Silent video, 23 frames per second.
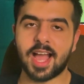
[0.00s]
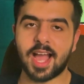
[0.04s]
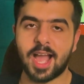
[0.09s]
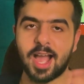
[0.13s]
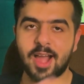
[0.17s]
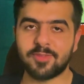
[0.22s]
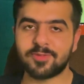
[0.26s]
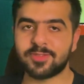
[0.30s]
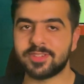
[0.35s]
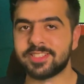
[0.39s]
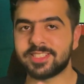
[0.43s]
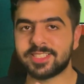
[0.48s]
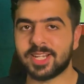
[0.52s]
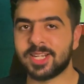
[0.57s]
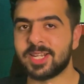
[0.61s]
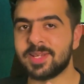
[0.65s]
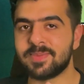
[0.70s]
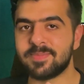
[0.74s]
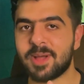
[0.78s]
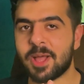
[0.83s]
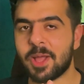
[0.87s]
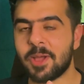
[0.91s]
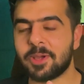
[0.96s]
after
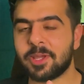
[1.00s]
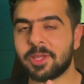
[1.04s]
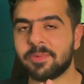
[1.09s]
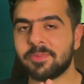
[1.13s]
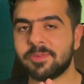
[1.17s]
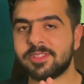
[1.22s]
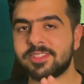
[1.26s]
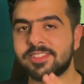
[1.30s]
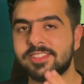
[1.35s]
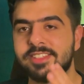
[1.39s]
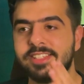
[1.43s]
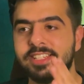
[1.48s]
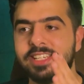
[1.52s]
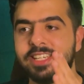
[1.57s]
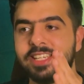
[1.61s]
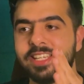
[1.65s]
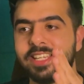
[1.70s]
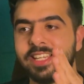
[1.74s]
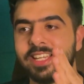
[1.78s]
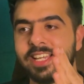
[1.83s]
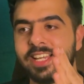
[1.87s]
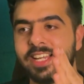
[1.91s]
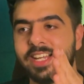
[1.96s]
studying biochemistry,